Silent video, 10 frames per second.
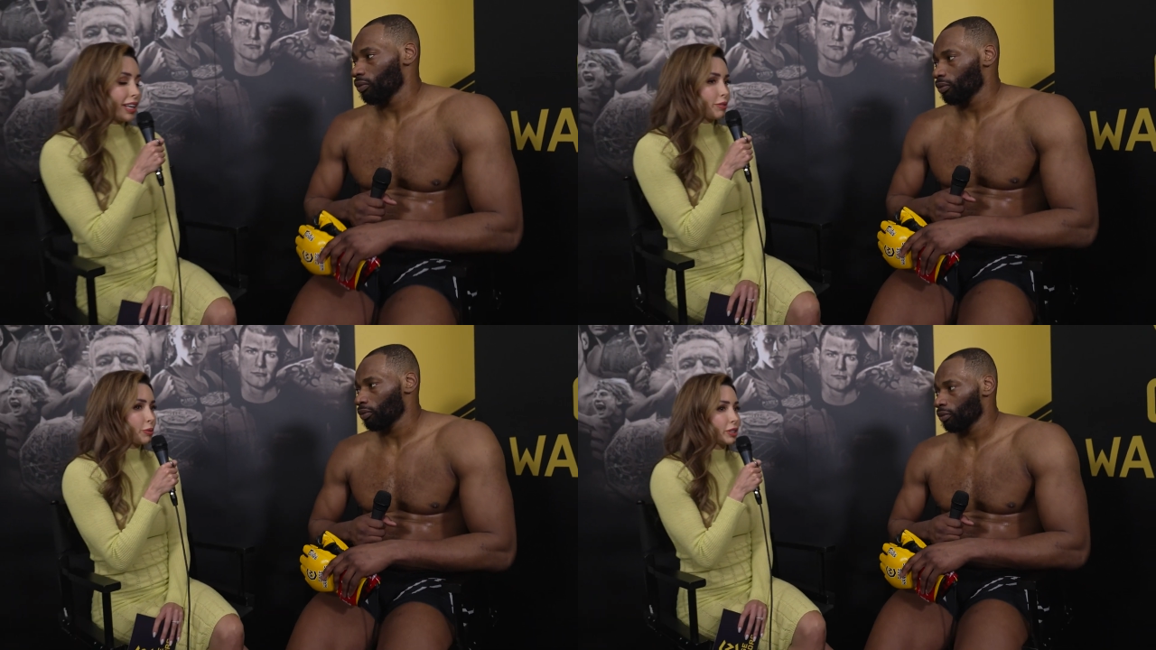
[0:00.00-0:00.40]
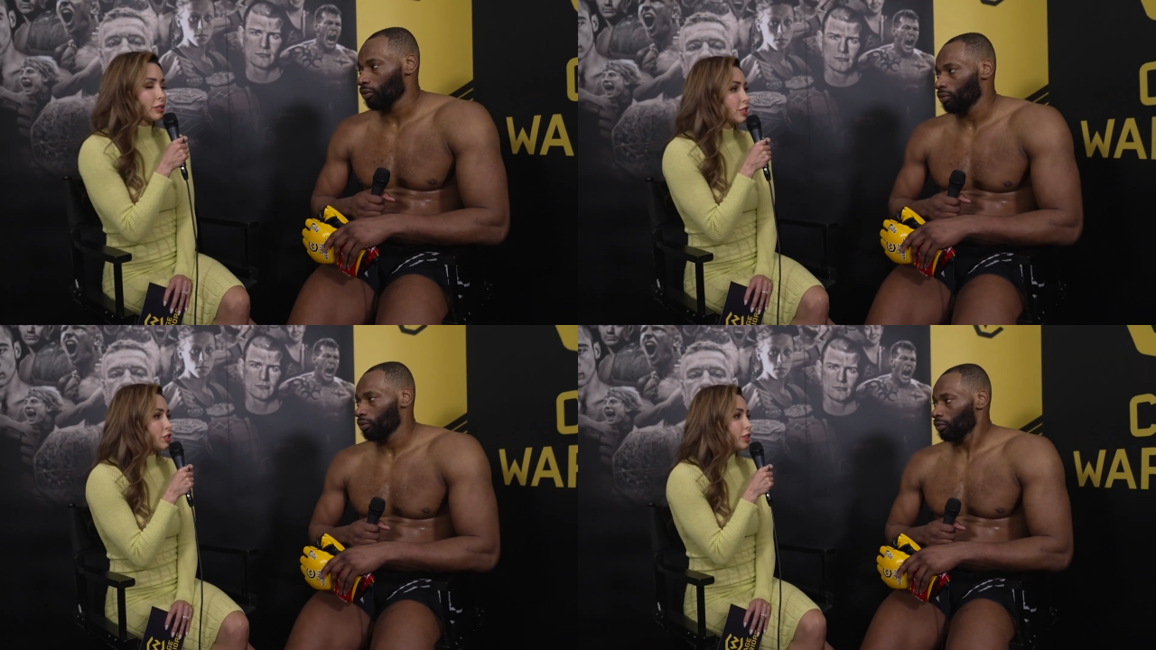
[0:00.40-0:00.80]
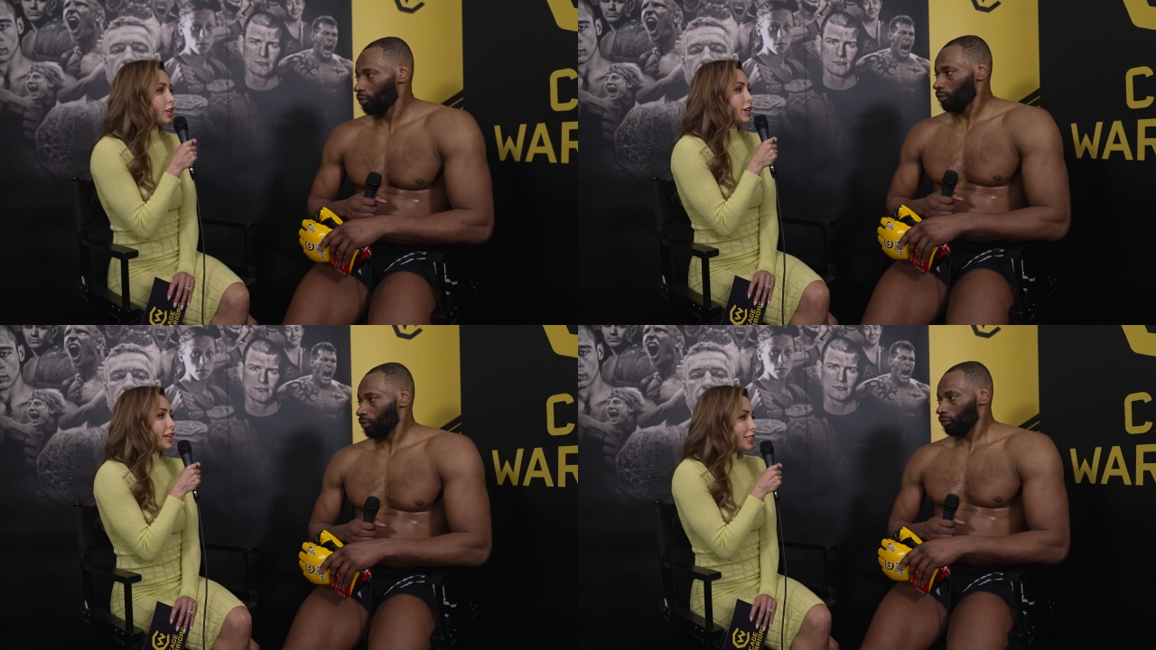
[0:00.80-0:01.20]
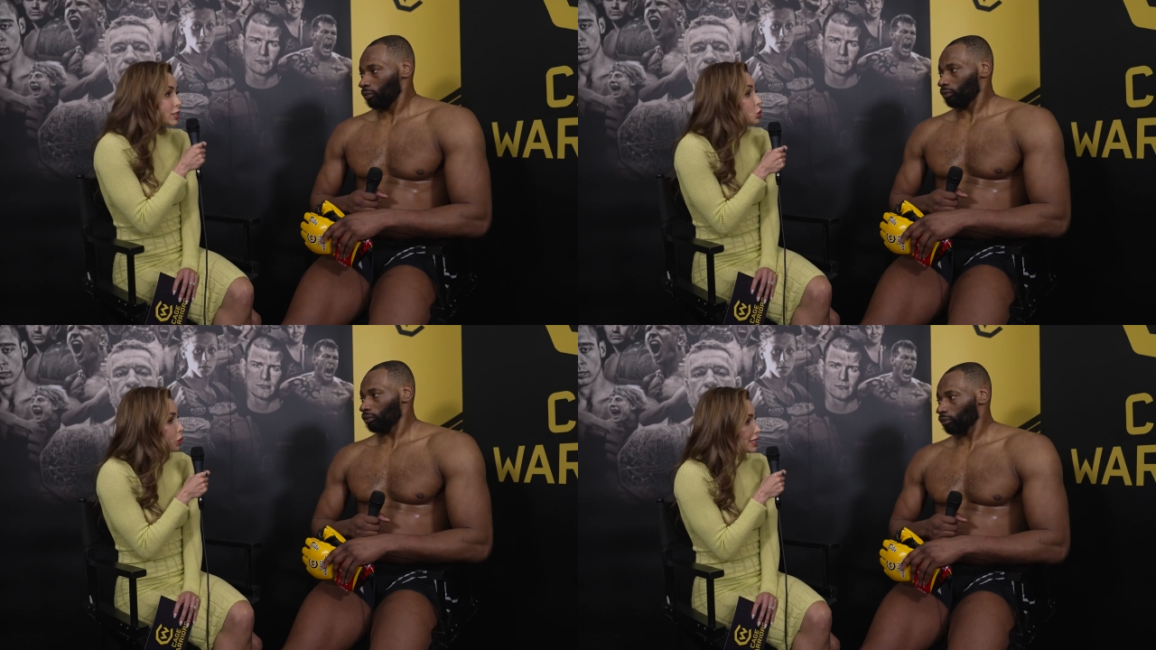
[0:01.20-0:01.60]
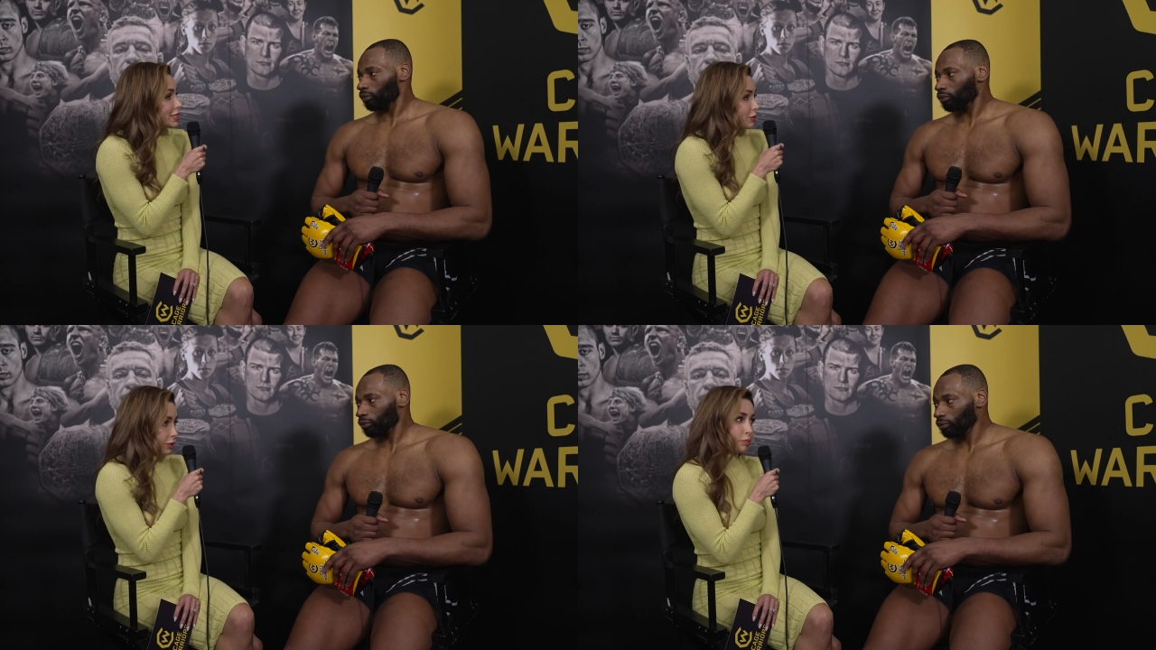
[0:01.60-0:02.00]
Speaker 1: heavyweight division, it is quite
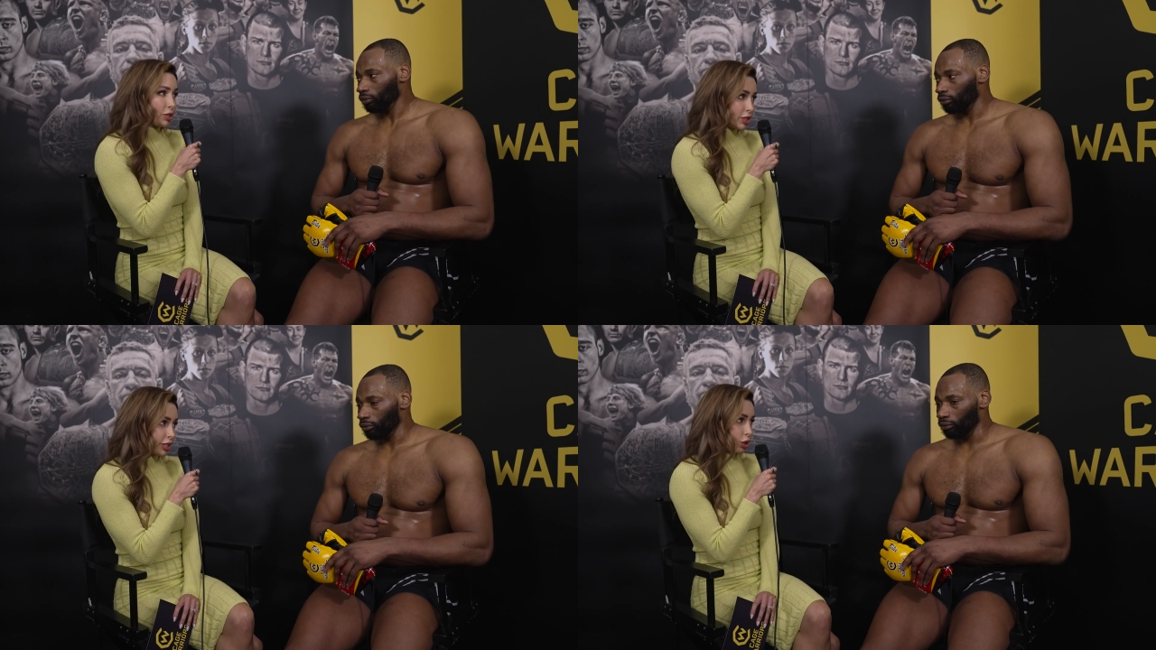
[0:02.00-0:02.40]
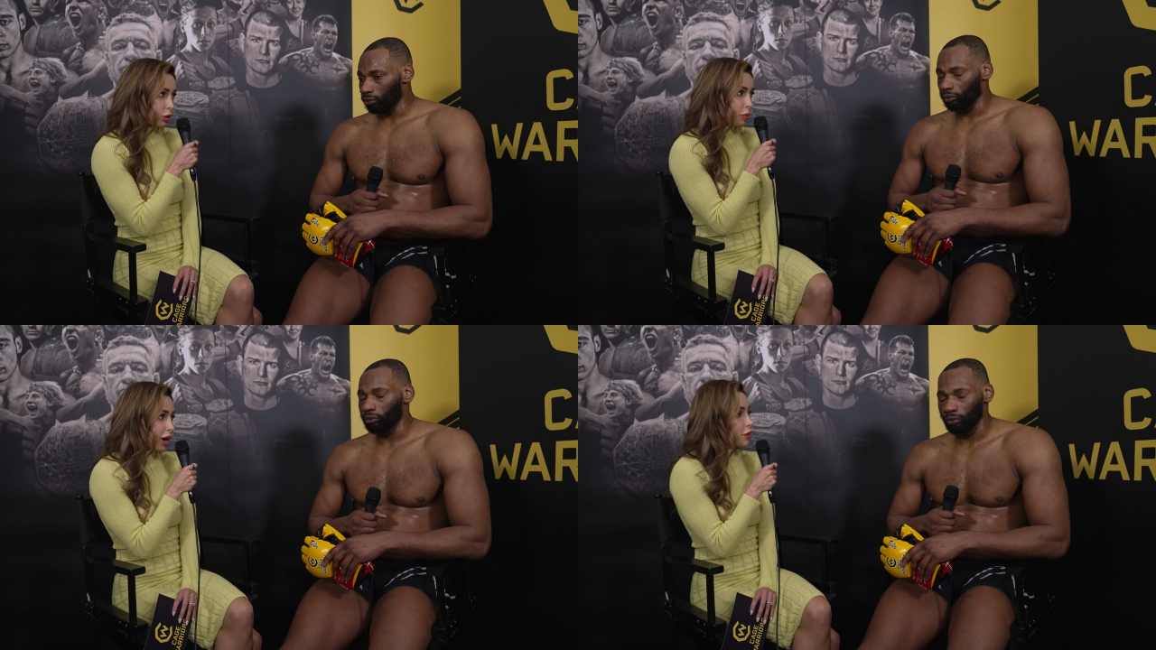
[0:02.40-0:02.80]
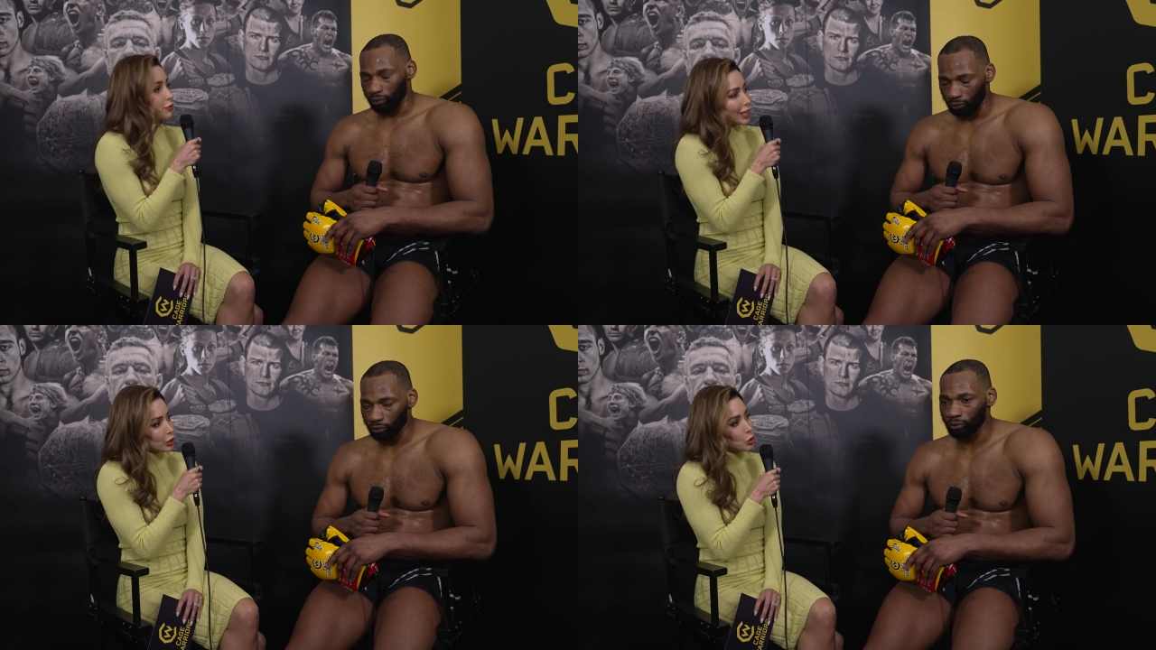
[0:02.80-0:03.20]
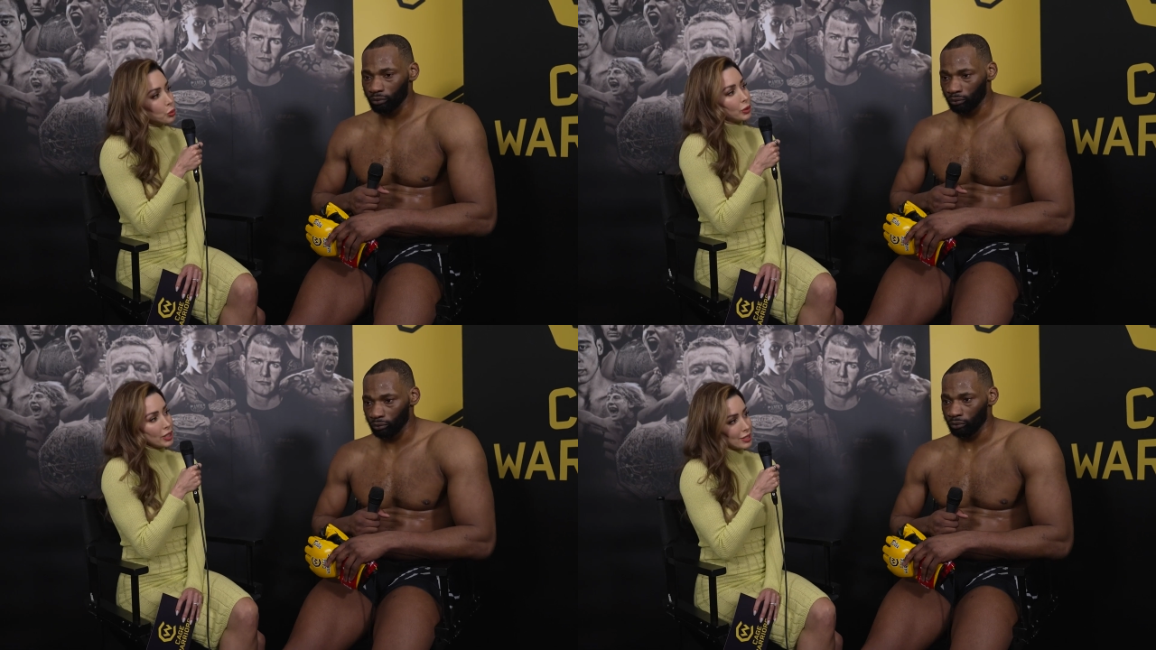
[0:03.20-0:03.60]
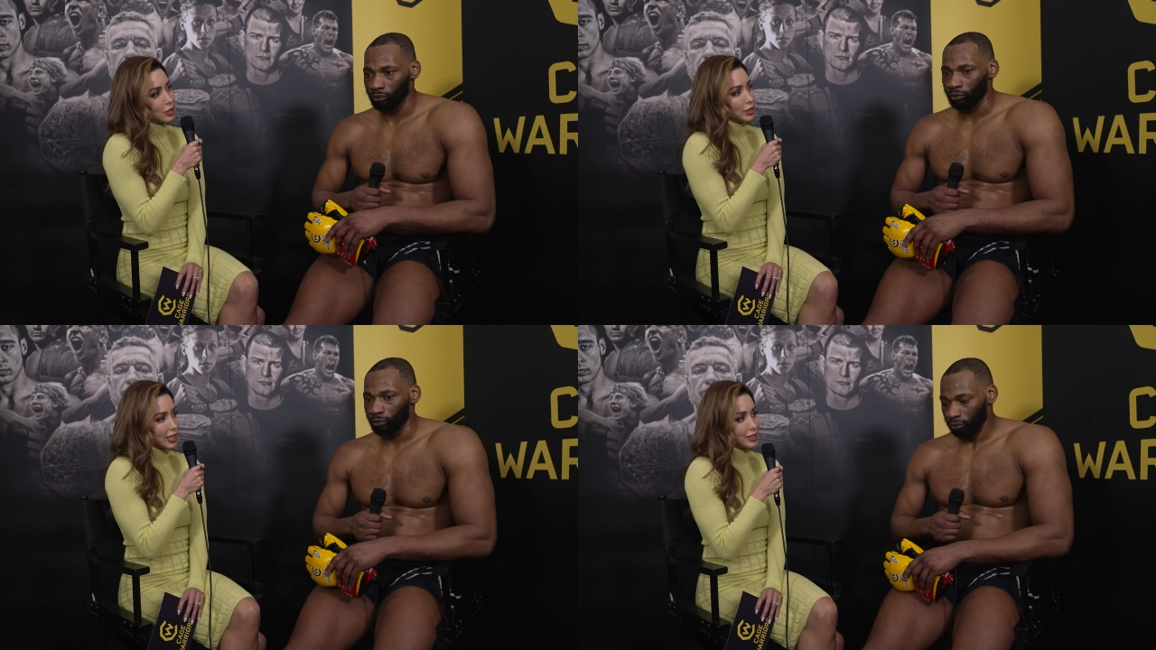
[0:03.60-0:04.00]
slim, especially in Europe. How valuable is it
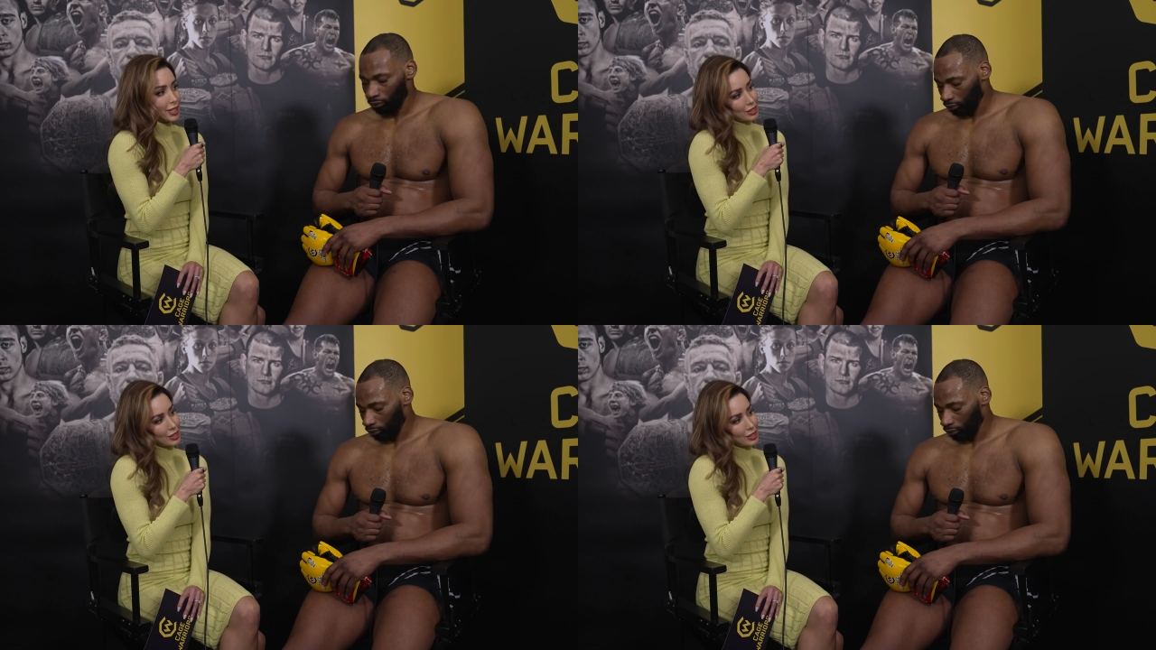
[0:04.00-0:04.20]
to get that